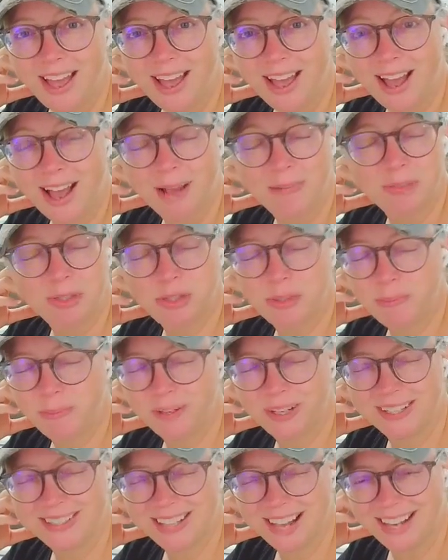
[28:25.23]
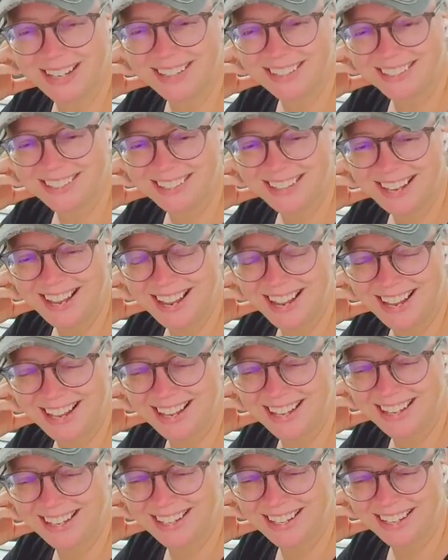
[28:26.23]
I'm super excited,
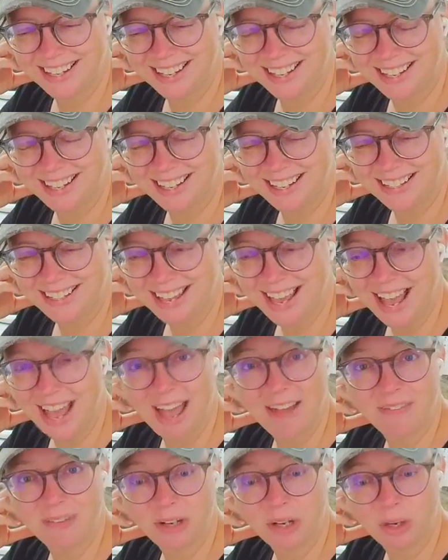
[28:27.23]
and yeah, have a